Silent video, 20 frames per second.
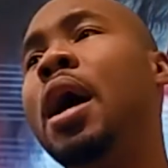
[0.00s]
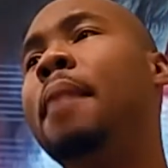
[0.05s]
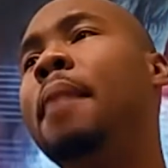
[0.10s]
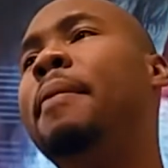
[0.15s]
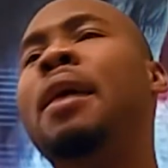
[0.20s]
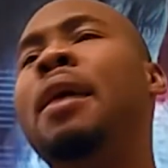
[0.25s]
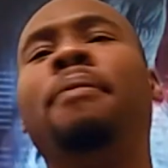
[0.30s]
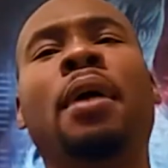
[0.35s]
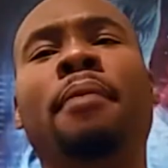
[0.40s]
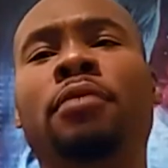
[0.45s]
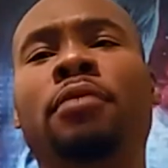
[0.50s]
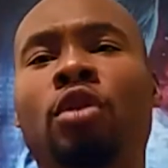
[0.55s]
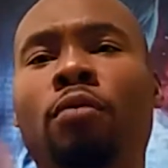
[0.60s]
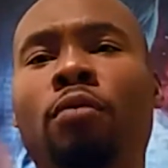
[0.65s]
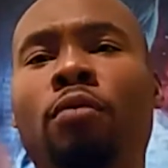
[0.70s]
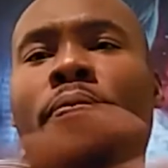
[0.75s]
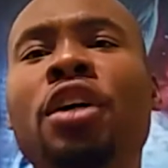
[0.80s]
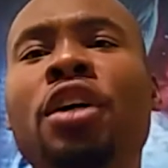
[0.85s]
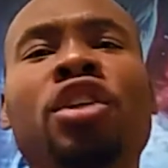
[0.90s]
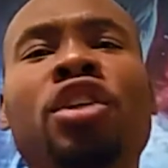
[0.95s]

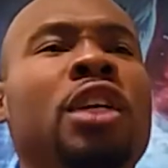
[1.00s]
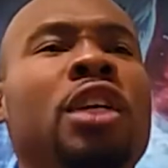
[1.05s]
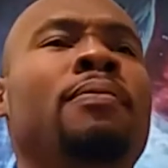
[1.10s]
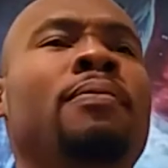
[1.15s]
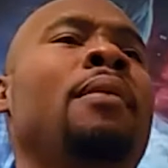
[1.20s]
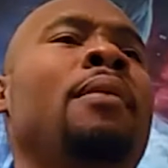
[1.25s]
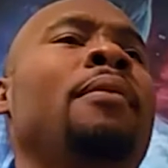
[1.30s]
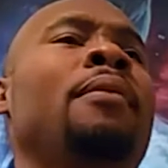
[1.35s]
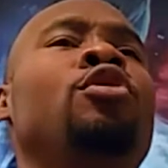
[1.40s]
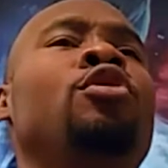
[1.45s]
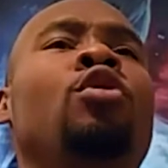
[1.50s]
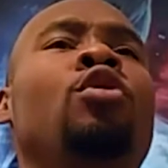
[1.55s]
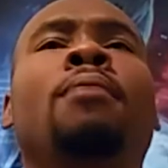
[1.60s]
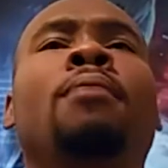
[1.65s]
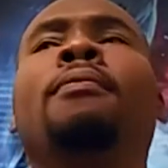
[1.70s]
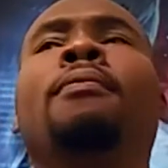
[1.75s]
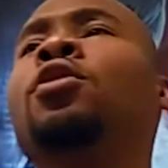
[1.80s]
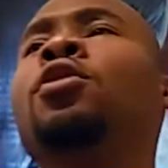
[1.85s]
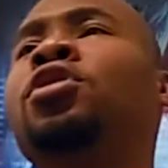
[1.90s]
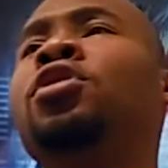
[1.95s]
pushy, maybe I'm too
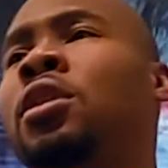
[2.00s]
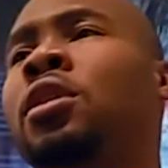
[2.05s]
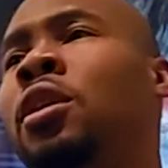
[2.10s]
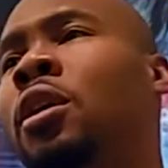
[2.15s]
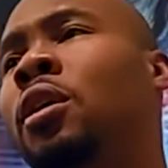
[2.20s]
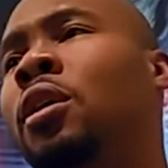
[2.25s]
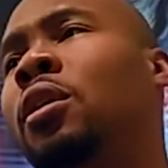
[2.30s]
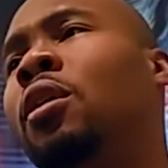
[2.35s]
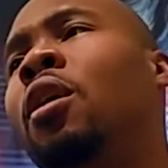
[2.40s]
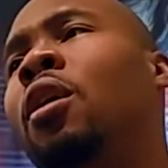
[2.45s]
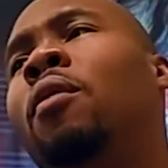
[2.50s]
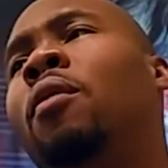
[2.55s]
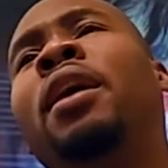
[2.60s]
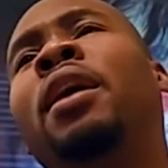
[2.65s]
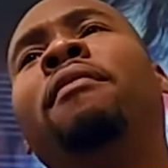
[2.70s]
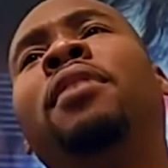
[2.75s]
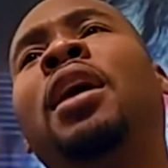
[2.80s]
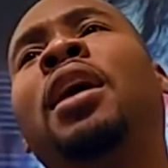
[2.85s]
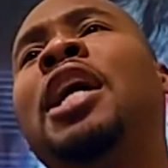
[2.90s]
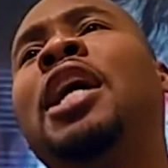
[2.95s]
emotional, or whatever
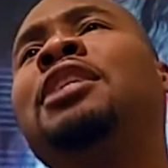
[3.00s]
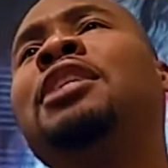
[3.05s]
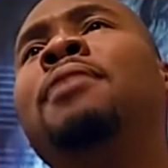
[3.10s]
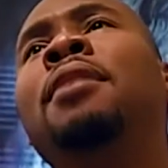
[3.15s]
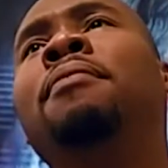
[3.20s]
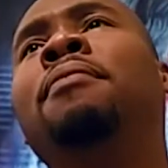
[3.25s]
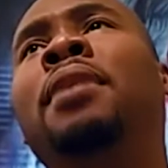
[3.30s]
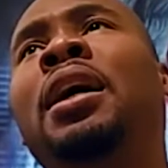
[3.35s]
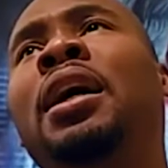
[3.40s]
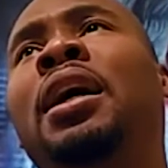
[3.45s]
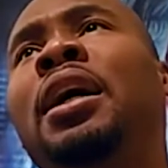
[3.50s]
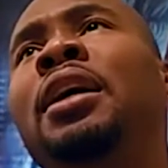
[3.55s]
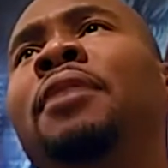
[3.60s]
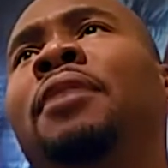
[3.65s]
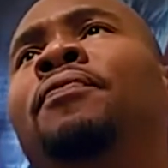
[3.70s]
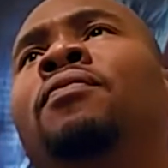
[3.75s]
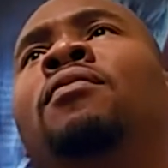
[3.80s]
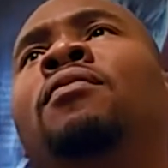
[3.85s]
the case may be.